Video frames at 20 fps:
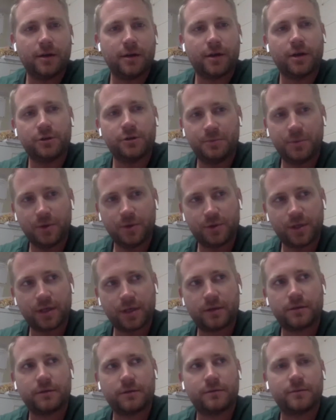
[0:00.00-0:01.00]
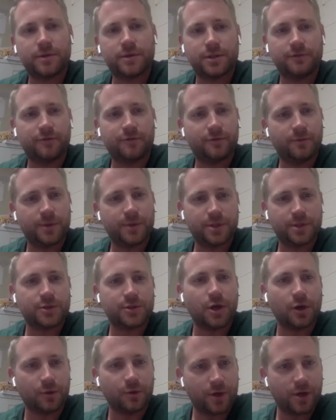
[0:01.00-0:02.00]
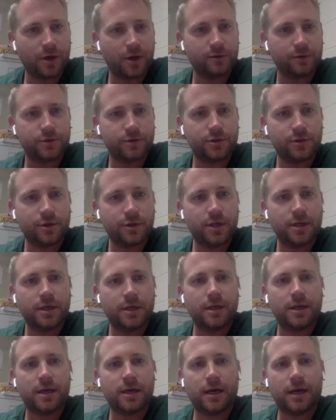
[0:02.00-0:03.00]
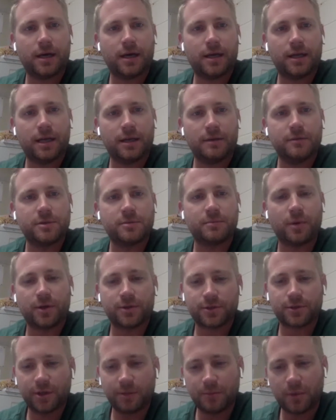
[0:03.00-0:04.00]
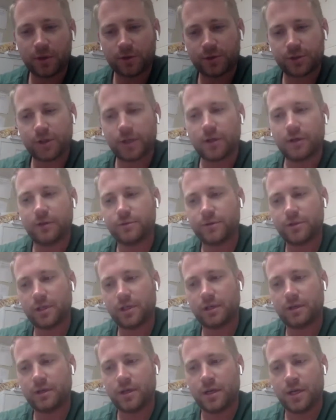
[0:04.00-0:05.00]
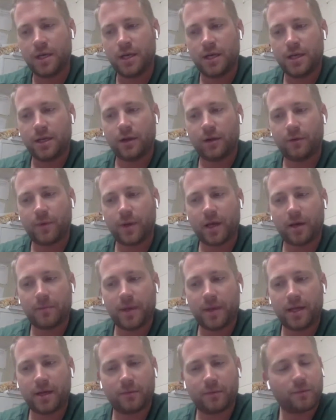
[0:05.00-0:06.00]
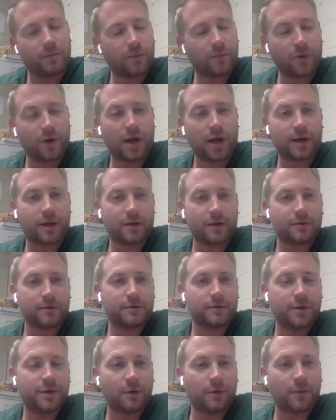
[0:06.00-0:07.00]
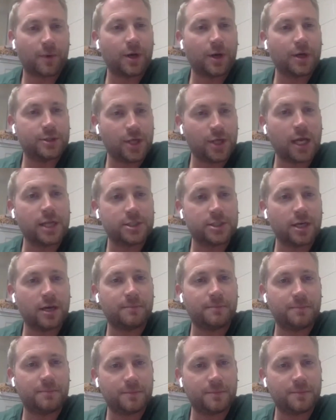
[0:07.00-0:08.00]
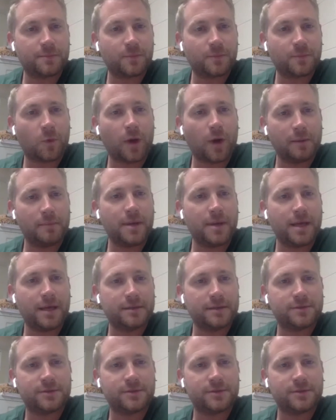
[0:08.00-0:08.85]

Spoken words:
Coach Busick was a zone coach, and he was a ball screen motion coach, and we come in and we're not, we're going to change up quite a bit.